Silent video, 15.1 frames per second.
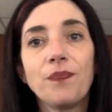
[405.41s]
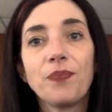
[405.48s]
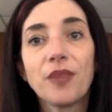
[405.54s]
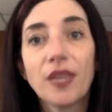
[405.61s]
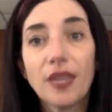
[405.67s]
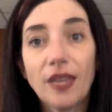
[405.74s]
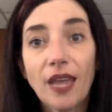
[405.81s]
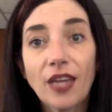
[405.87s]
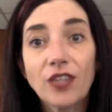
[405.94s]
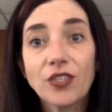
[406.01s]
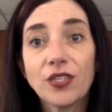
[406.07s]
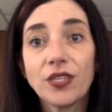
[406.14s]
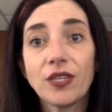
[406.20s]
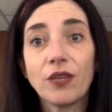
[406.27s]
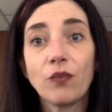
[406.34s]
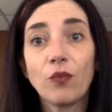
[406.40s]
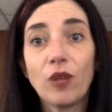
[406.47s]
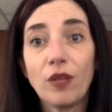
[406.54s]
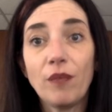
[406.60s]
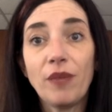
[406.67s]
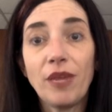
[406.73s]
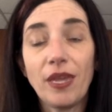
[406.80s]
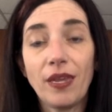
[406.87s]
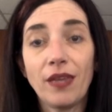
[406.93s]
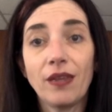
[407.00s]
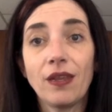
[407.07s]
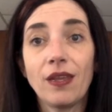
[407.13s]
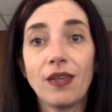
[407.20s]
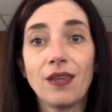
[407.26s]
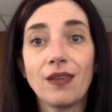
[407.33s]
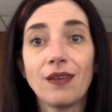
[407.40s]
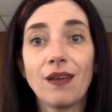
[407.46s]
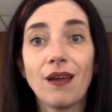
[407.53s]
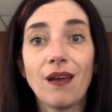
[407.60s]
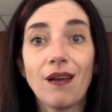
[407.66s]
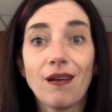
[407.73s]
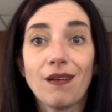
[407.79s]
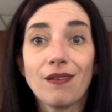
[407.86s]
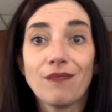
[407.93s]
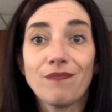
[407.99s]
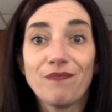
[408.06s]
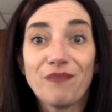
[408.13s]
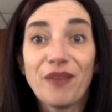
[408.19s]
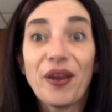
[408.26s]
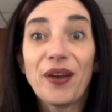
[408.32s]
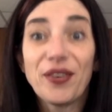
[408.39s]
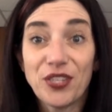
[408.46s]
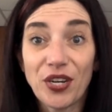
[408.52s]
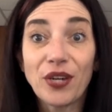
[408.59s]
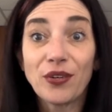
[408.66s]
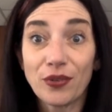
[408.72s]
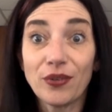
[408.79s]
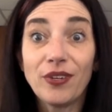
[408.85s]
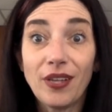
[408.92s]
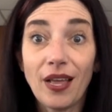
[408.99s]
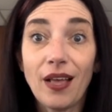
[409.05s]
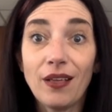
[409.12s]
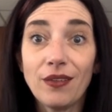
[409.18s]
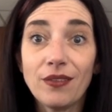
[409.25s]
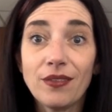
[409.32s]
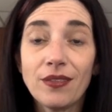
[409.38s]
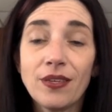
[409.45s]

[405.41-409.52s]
connection and well-being in our general health.